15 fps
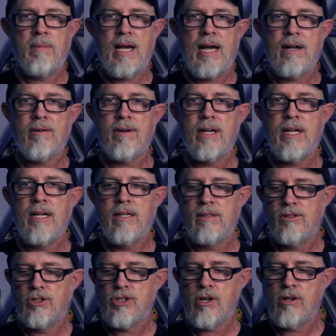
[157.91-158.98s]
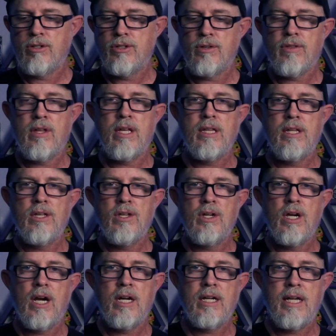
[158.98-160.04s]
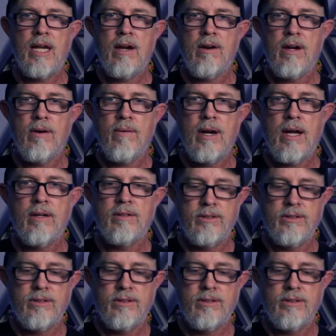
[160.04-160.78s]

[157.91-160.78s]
battery and charger thing that you got to carry around.